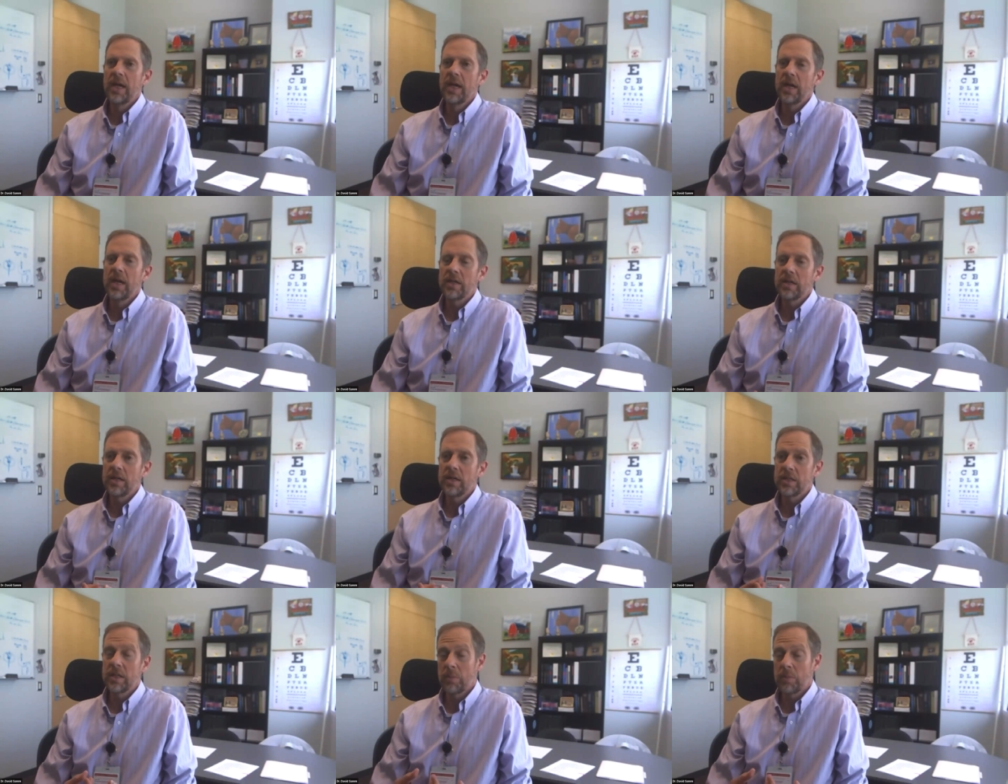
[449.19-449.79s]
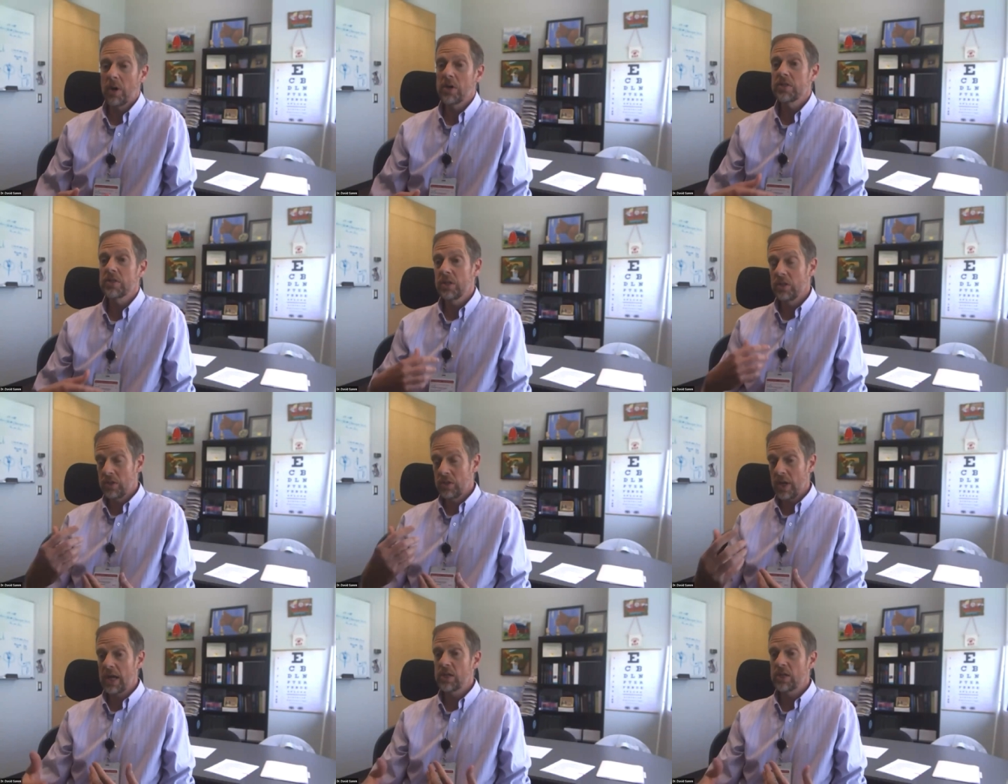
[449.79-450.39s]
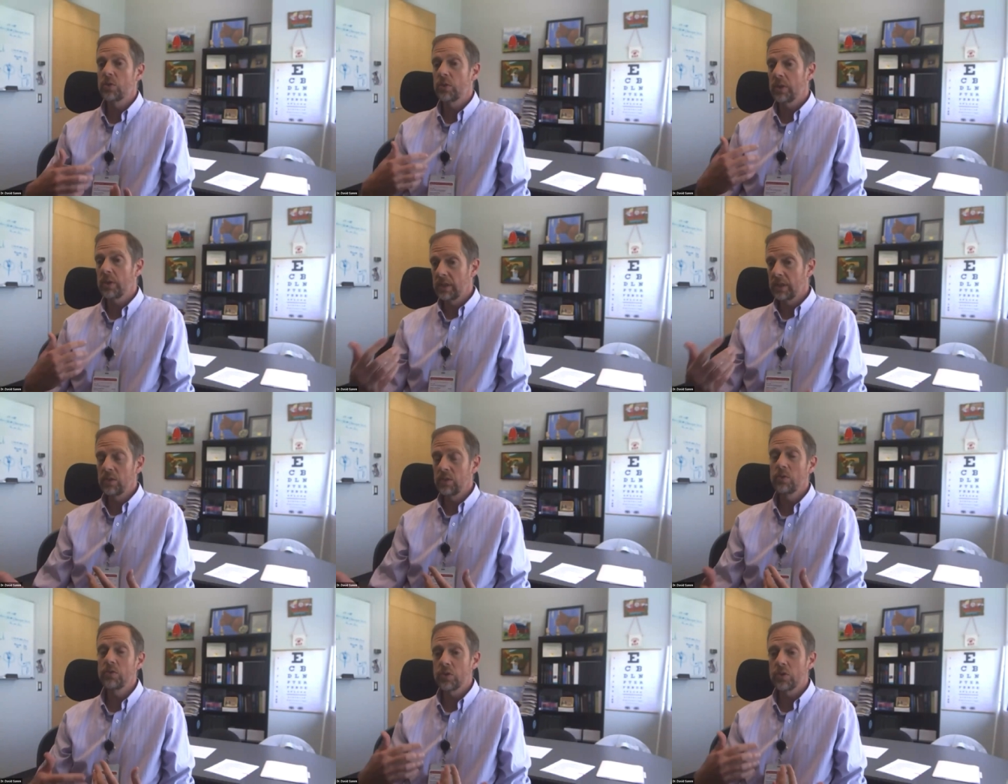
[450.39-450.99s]
It, it's the parts that you naturally
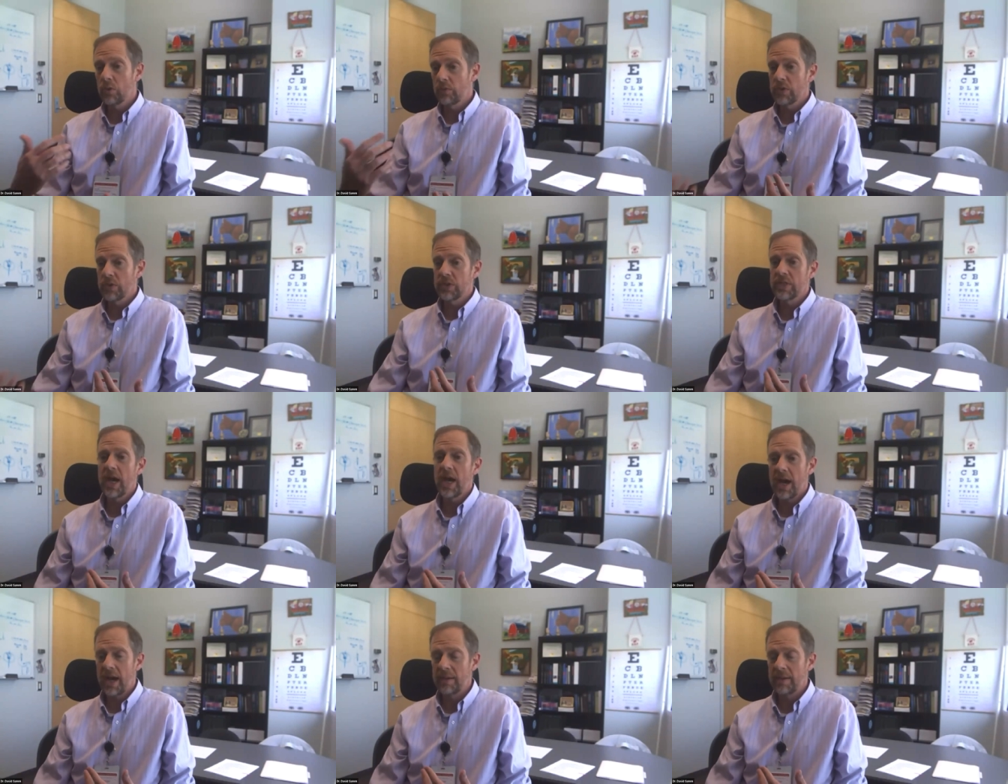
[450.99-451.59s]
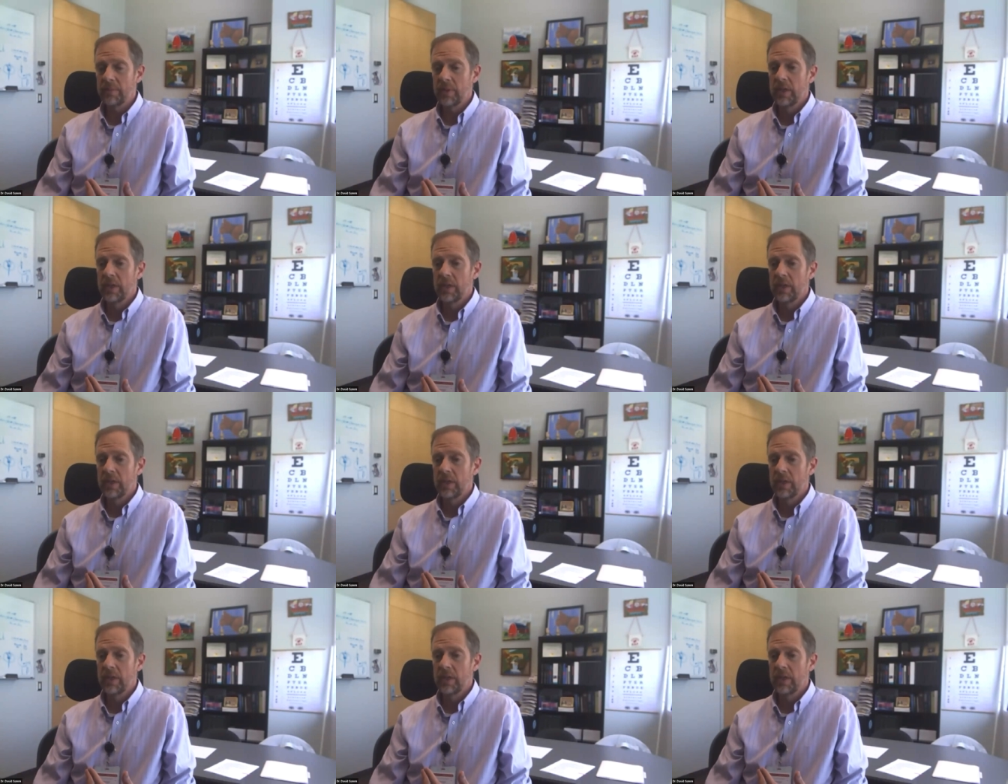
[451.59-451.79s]
lose over time.